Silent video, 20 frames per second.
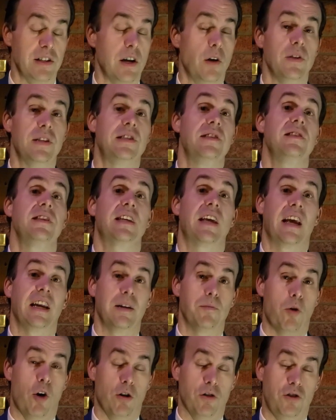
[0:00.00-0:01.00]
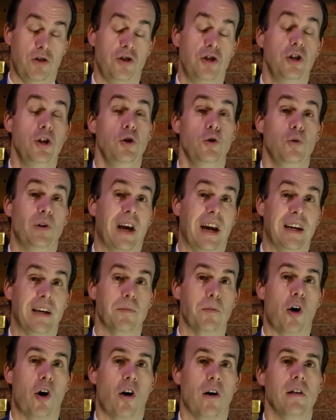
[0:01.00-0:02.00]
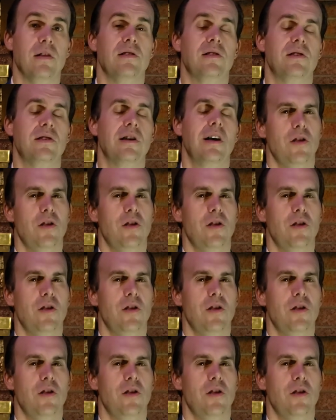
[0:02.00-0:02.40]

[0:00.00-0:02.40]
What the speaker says: Now, this is the Kingdom Hearts 2 Kingdom Hearts.